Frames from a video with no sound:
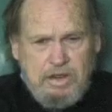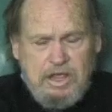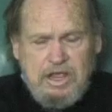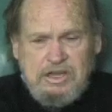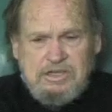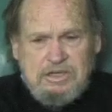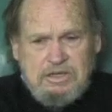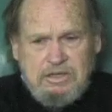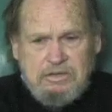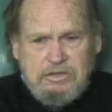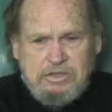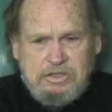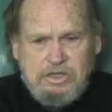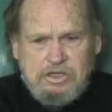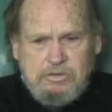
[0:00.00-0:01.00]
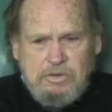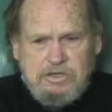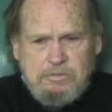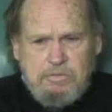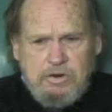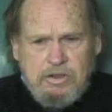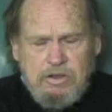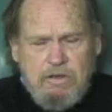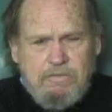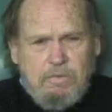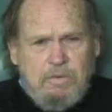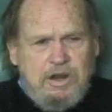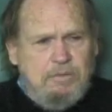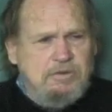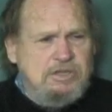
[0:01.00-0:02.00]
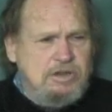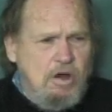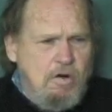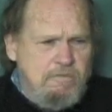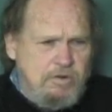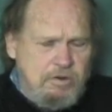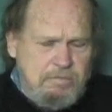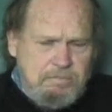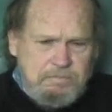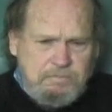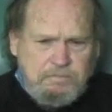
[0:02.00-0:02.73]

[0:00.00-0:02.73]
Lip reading: days until the situation was pretty over. When it was over,